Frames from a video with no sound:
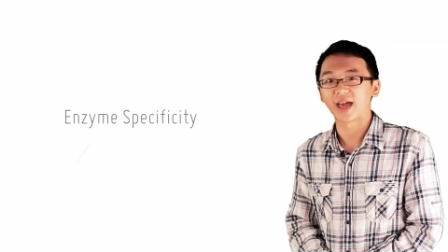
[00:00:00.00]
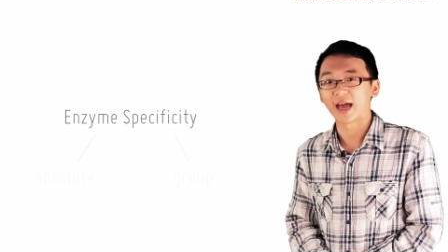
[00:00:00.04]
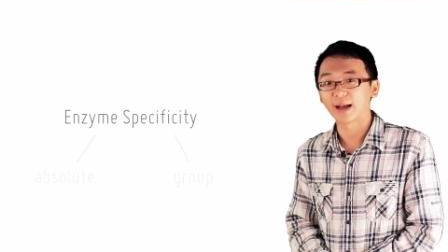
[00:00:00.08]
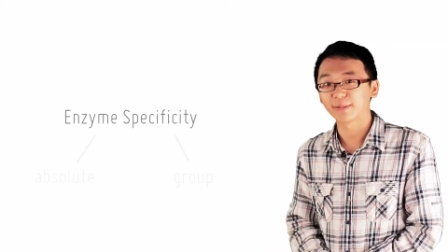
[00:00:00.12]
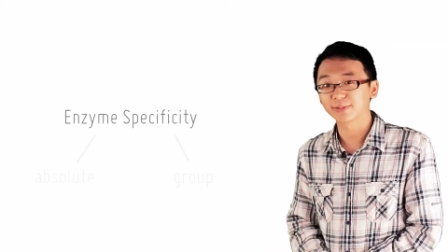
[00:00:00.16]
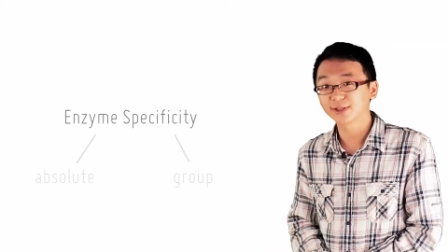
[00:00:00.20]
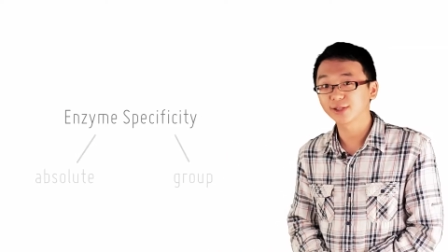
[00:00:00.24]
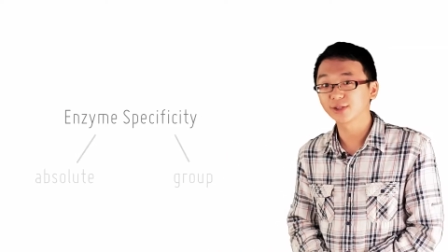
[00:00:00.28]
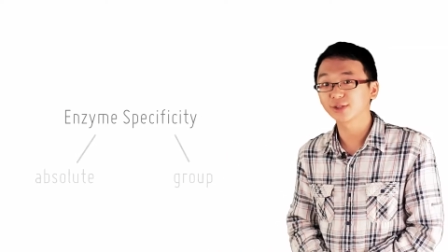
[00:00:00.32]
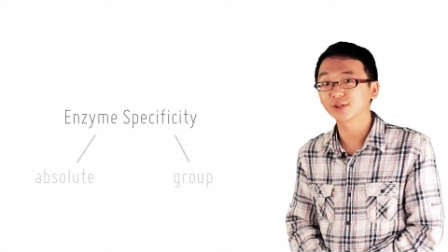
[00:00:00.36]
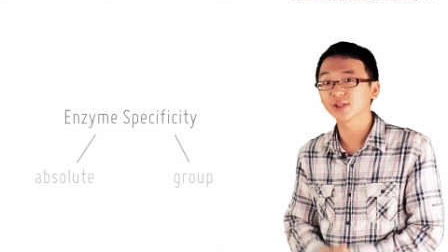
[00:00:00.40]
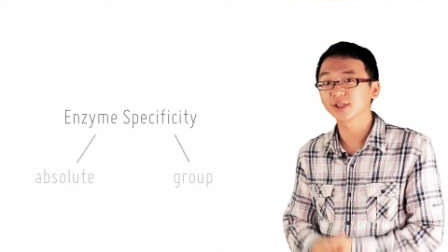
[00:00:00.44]

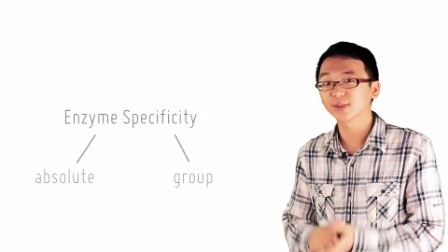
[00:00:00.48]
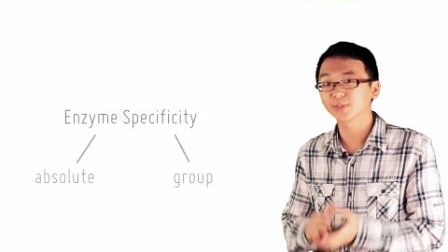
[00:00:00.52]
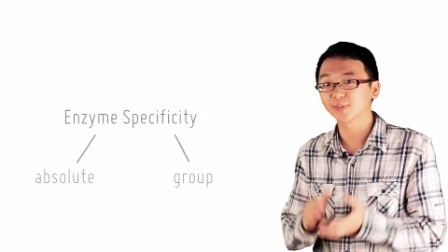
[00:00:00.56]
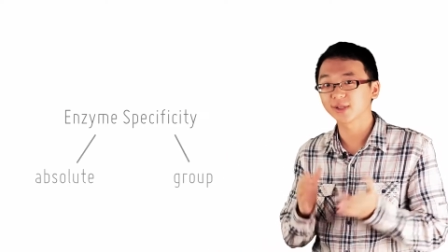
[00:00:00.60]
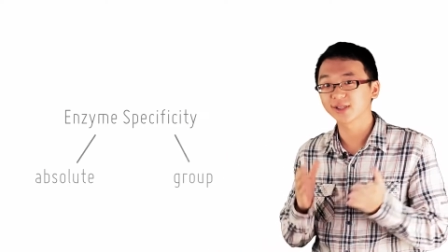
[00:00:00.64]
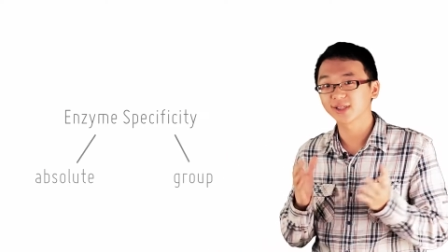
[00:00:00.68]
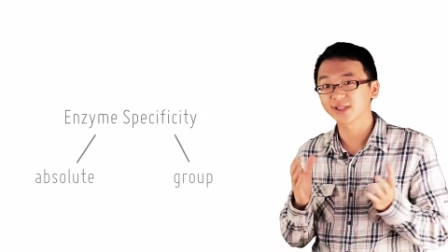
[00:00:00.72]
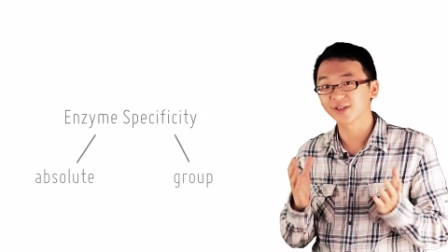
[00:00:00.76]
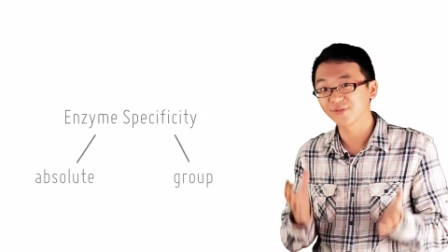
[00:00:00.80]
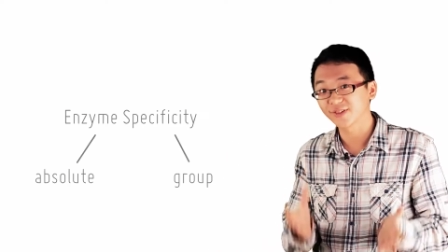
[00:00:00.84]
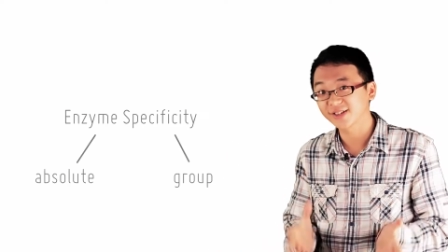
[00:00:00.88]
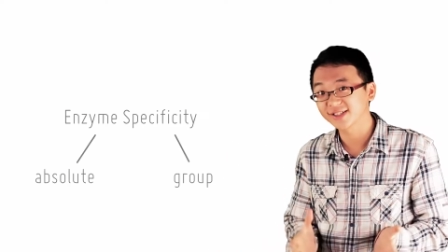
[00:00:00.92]
absolute
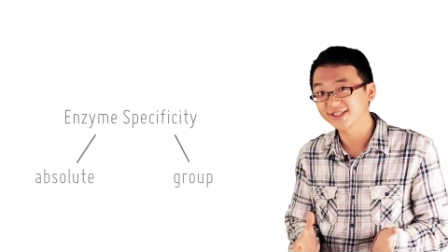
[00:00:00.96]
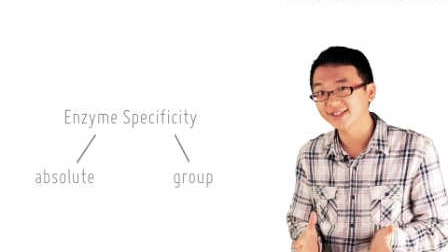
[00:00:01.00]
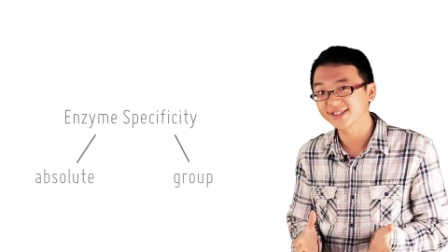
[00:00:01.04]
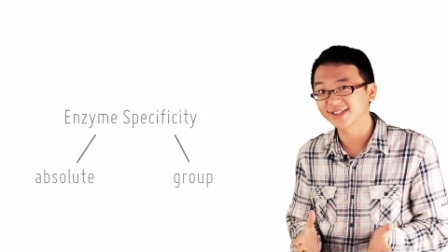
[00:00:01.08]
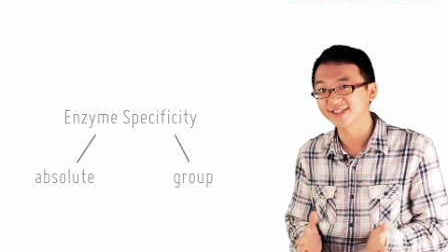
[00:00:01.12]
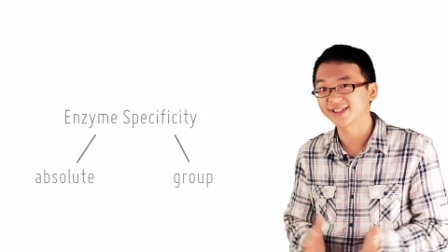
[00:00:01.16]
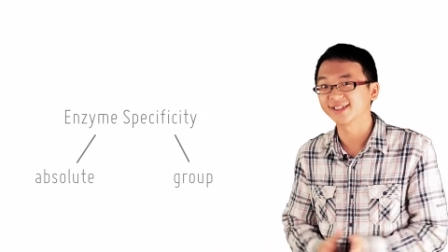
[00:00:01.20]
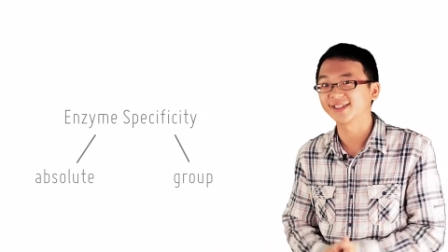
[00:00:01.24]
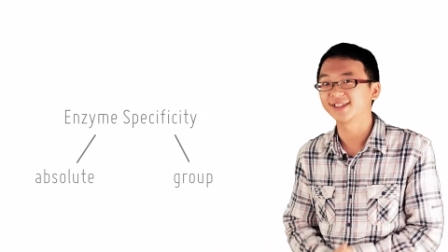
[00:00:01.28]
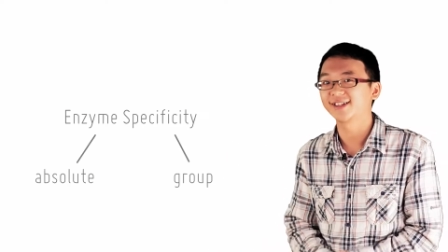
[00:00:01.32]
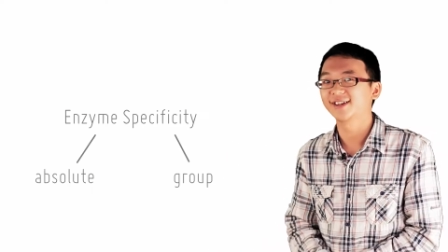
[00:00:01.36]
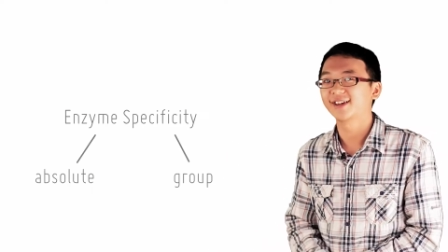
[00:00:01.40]

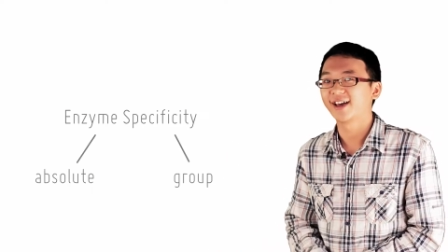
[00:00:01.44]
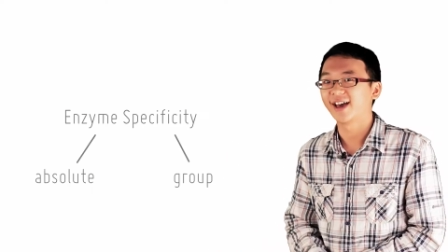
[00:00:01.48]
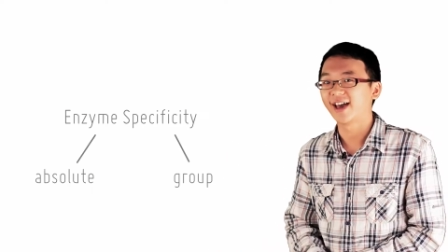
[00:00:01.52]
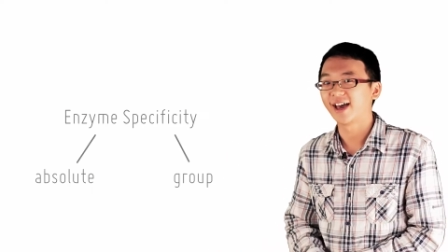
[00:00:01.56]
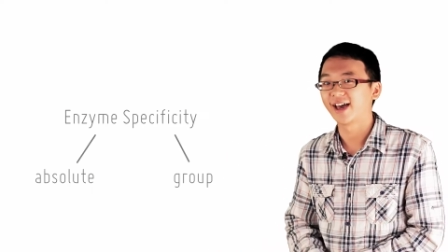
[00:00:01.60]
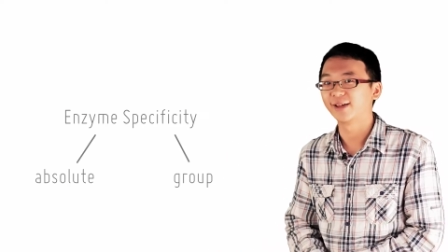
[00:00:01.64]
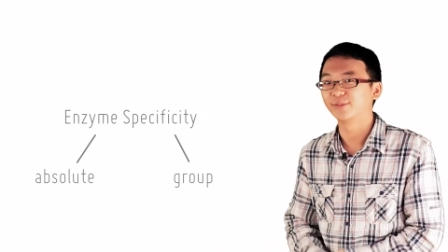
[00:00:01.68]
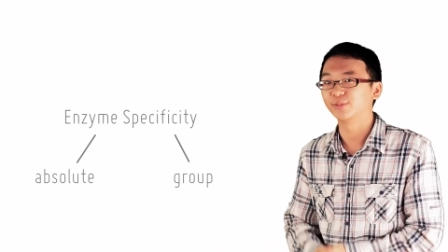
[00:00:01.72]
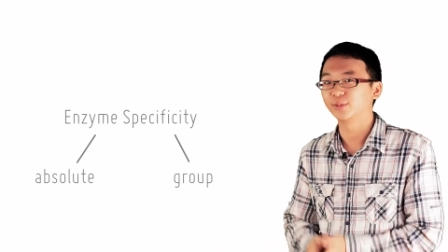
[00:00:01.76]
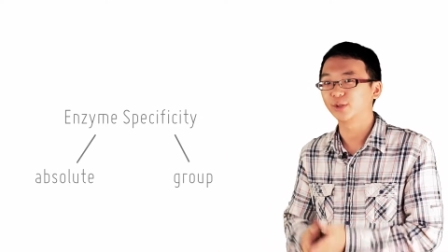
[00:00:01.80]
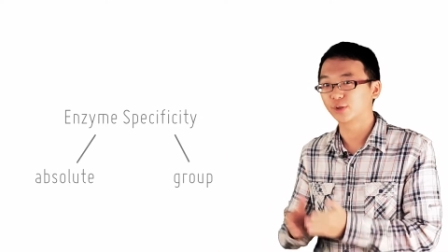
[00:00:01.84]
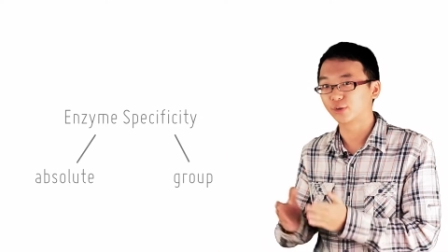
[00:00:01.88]
specificity
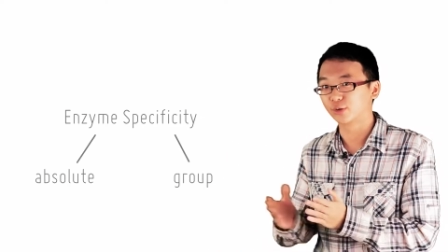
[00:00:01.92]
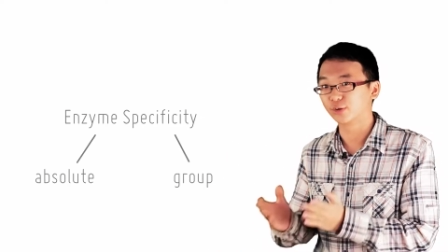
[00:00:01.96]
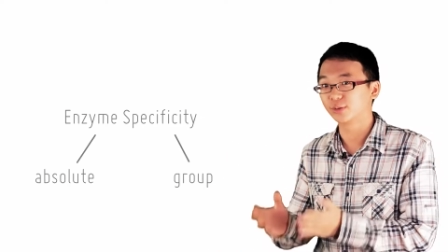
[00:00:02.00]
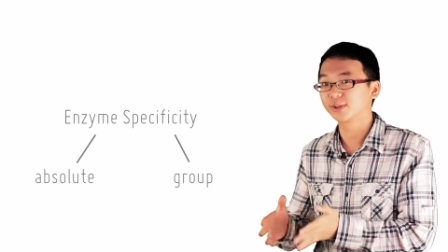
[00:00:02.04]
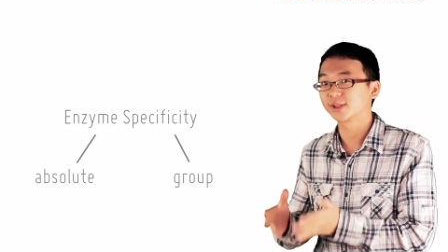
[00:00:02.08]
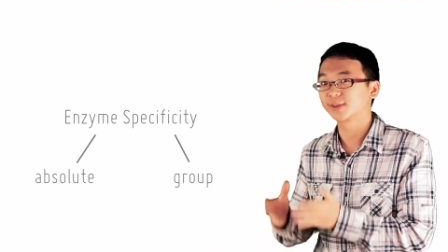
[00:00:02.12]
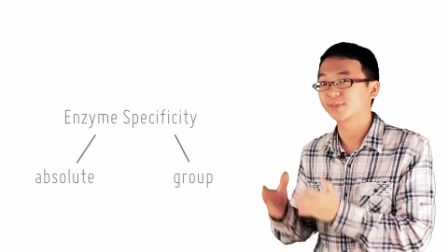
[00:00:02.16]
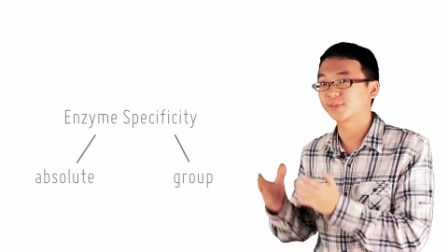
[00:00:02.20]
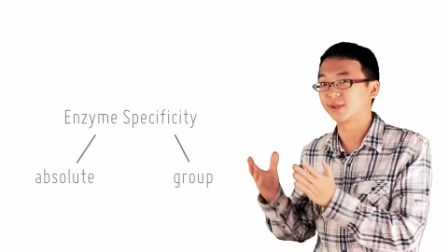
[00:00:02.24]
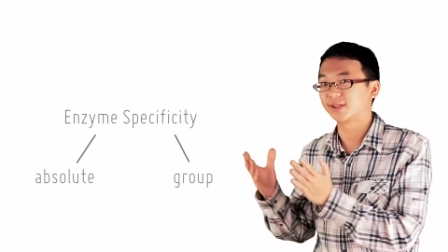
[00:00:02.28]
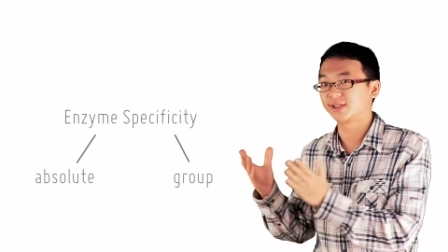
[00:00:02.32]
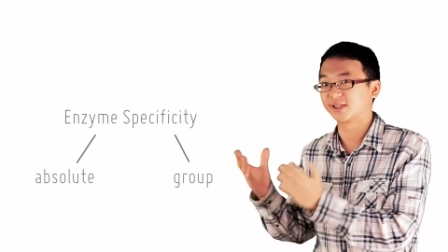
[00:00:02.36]
and group
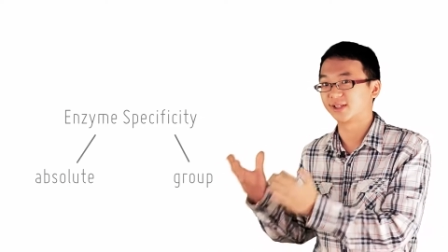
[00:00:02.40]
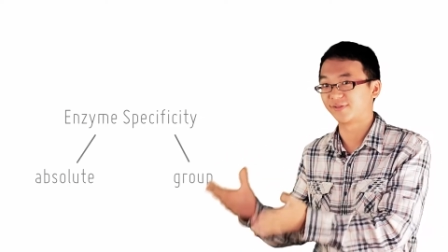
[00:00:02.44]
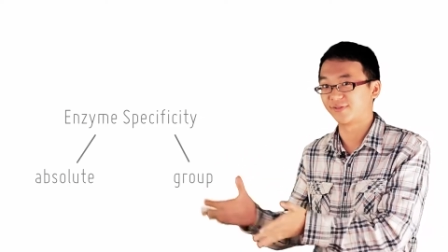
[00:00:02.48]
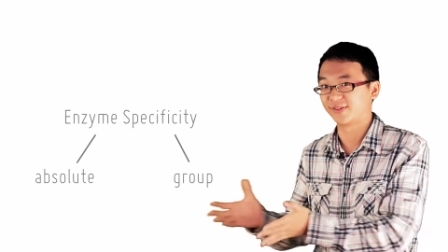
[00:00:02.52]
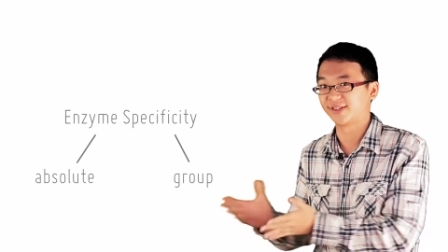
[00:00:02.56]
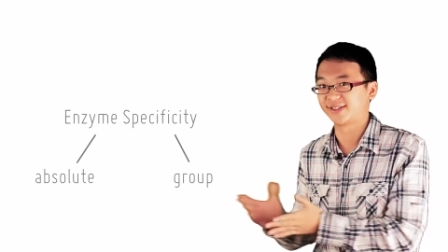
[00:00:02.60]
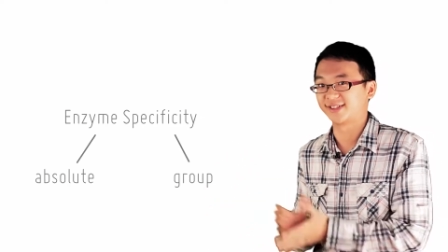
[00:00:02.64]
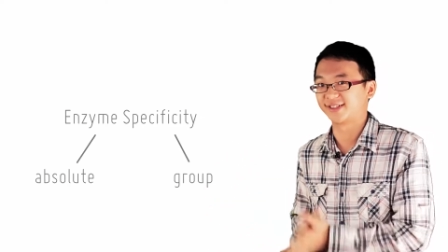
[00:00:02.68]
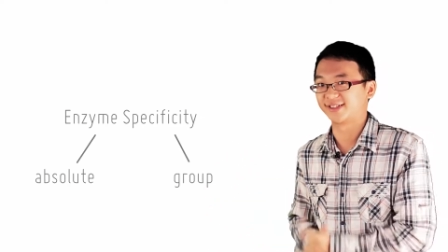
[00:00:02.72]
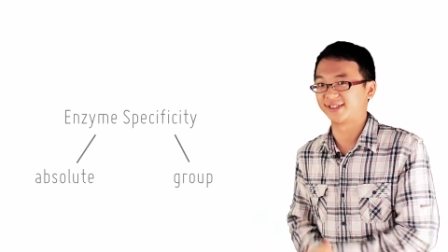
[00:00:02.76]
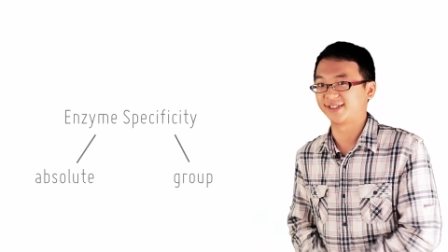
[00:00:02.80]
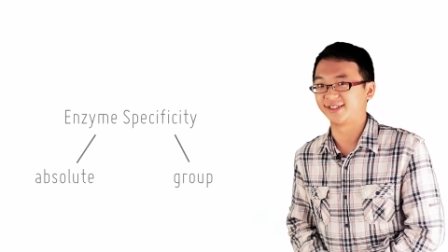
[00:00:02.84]

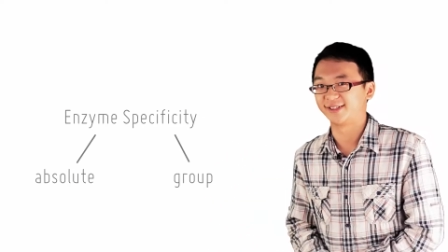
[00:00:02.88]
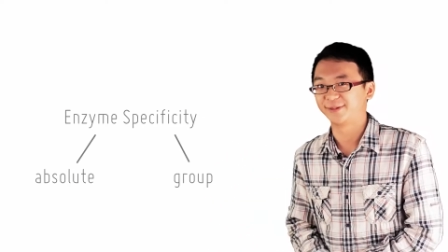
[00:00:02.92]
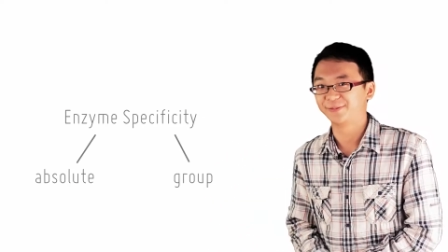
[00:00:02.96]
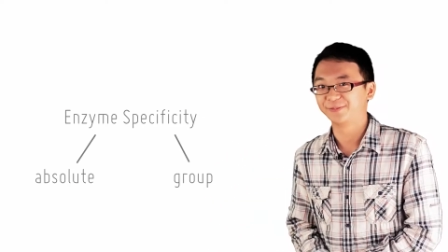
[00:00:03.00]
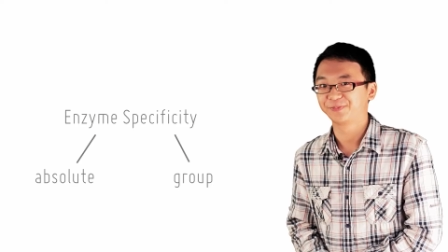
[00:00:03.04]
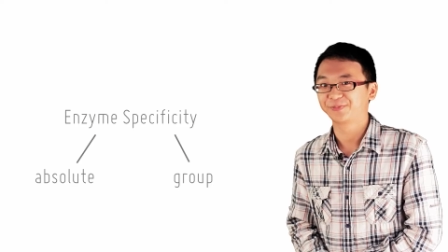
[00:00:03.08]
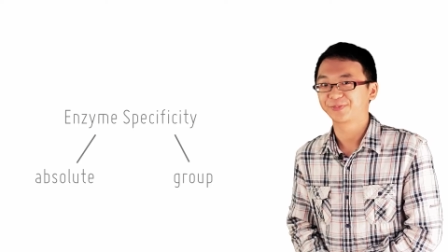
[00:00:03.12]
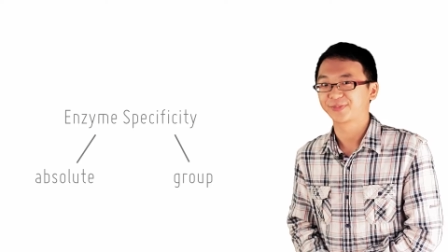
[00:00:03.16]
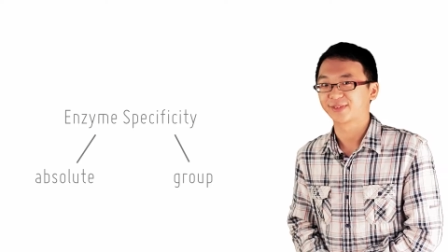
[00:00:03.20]
specificity.